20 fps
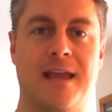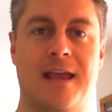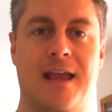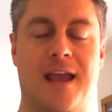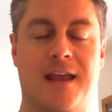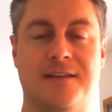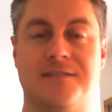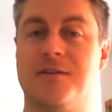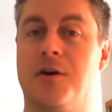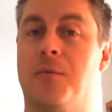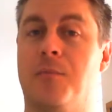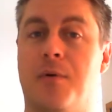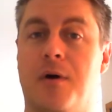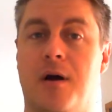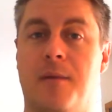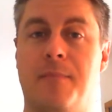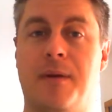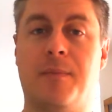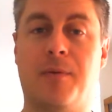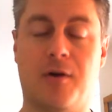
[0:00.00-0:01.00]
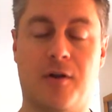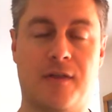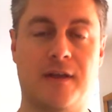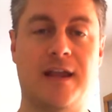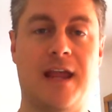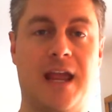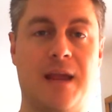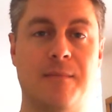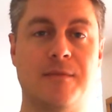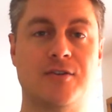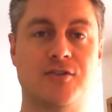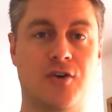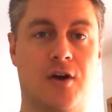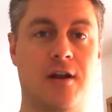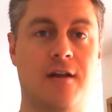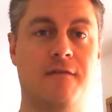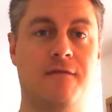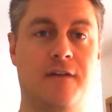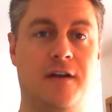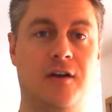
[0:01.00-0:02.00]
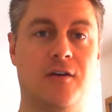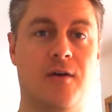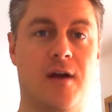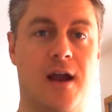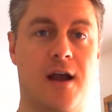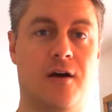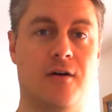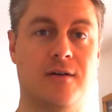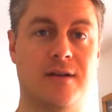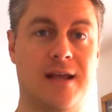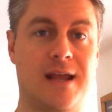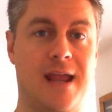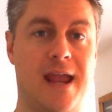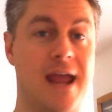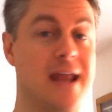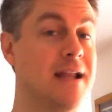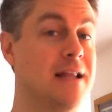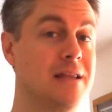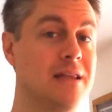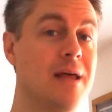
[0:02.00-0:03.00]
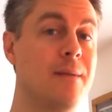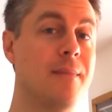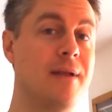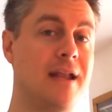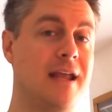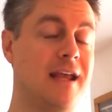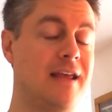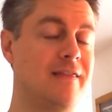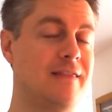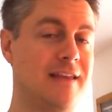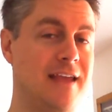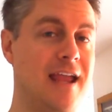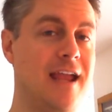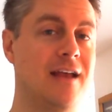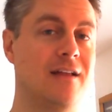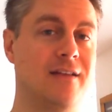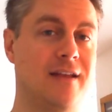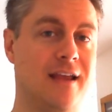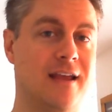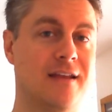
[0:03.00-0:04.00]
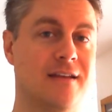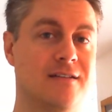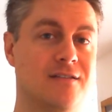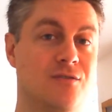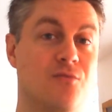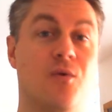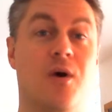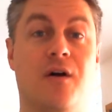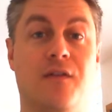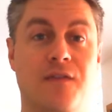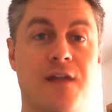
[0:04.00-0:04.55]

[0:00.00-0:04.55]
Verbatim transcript: And so a big part of the game is trying to figure out and eliminate the aliens while